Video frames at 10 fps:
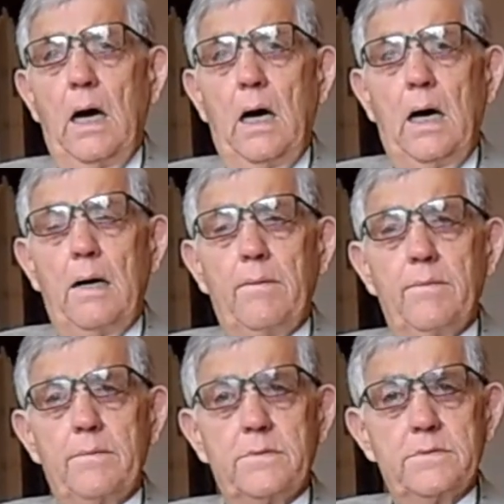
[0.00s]
Uh,
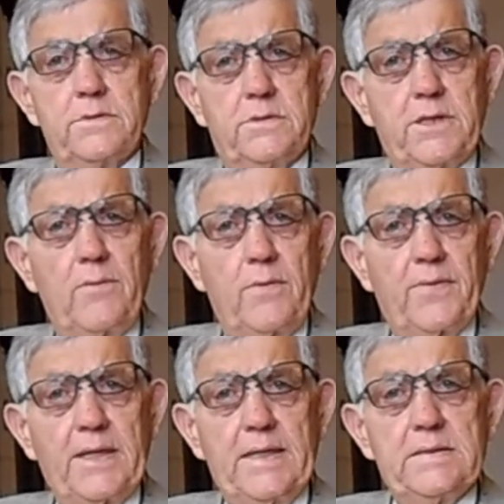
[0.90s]
several
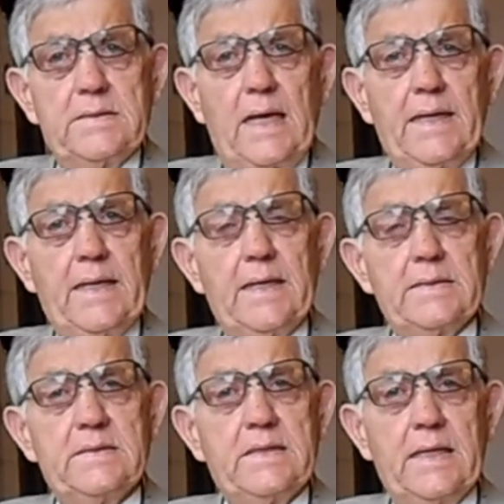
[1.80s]
things, I
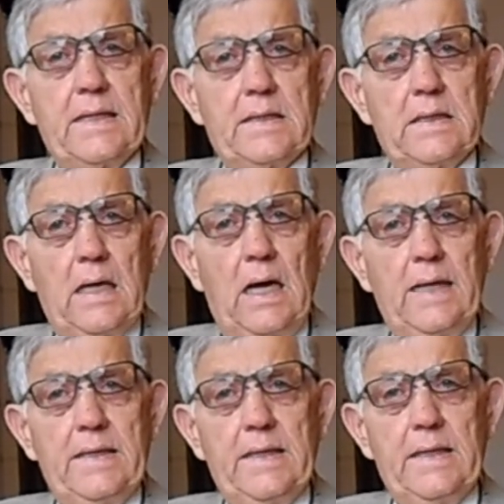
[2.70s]
guess, that
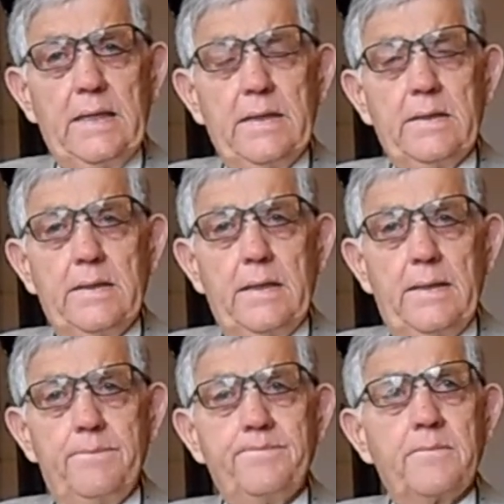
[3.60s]
I did.
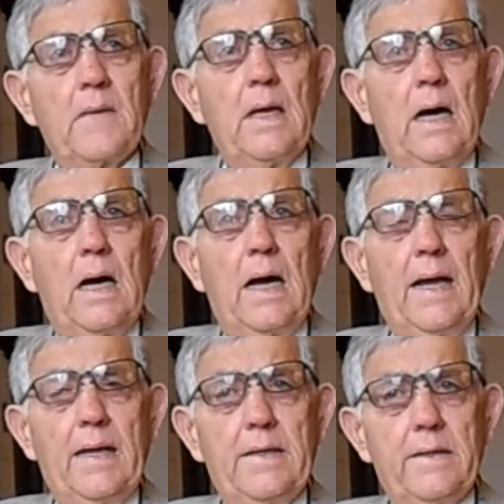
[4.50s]
Um, I
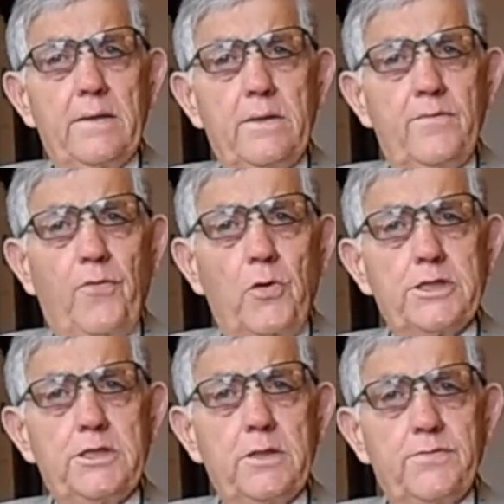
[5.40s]
had the good
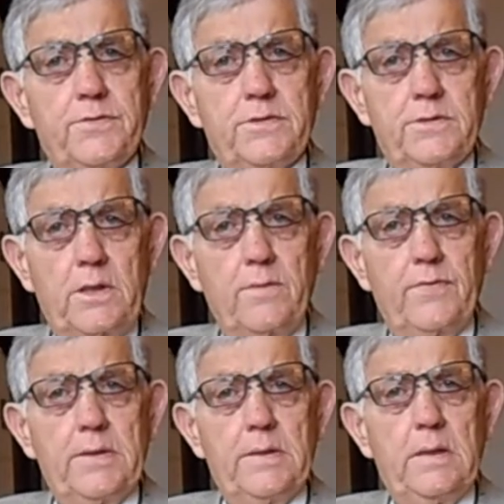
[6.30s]
fortune of
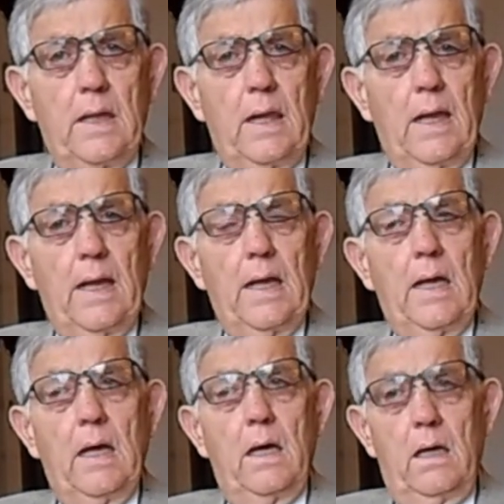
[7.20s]
serving
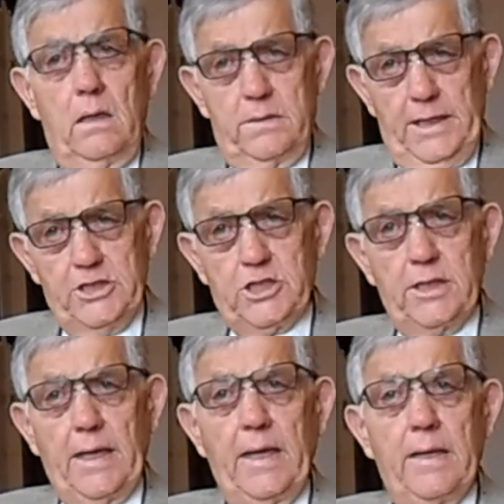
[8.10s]

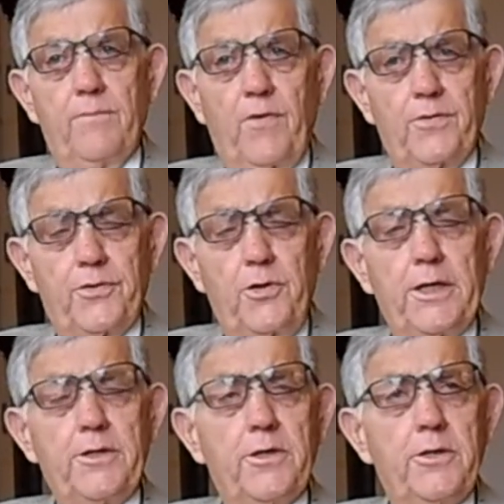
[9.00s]
initially and for
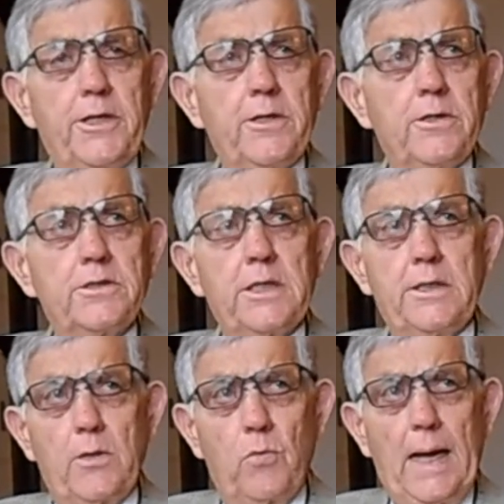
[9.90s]
32 years
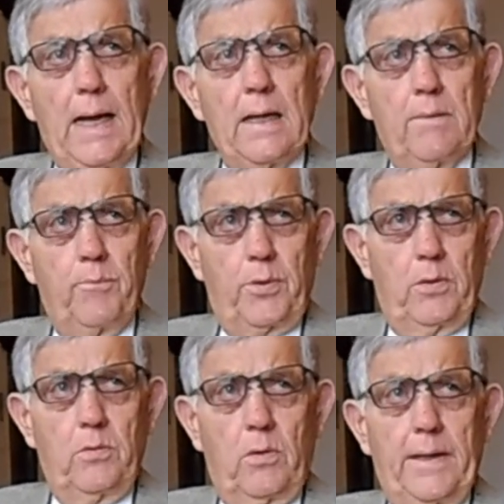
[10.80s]
in the RYLA
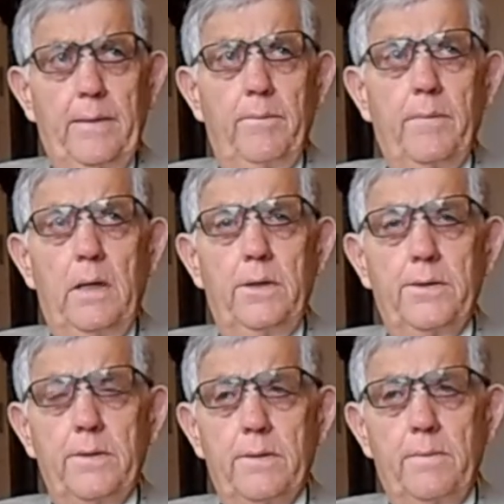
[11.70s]
program
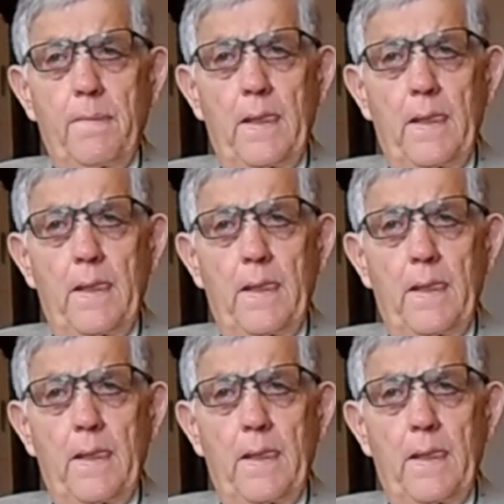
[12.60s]
under,